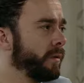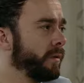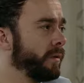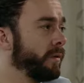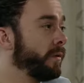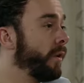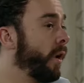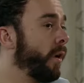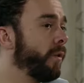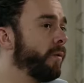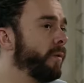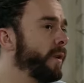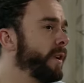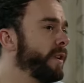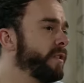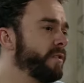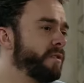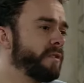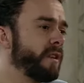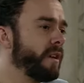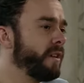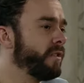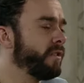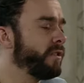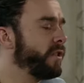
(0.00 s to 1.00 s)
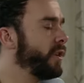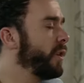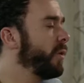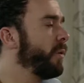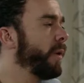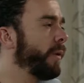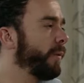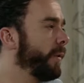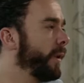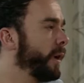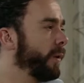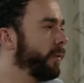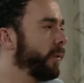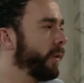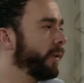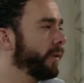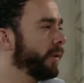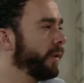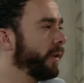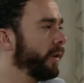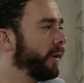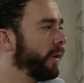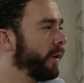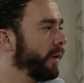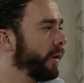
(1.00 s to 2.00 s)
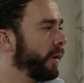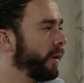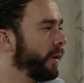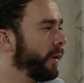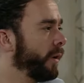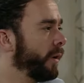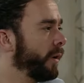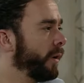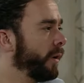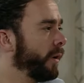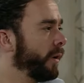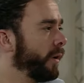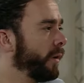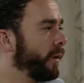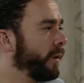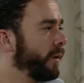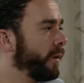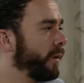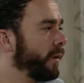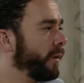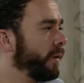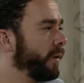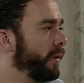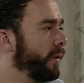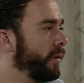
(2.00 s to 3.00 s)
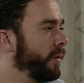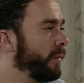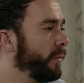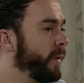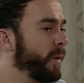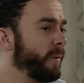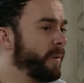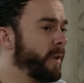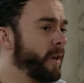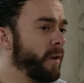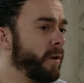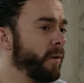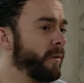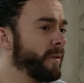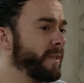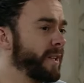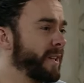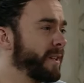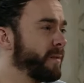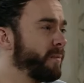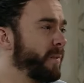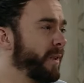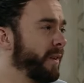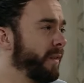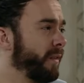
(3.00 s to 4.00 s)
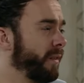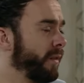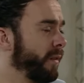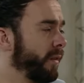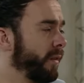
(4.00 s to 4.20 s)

No, it's you I really want. Maybe it always has been.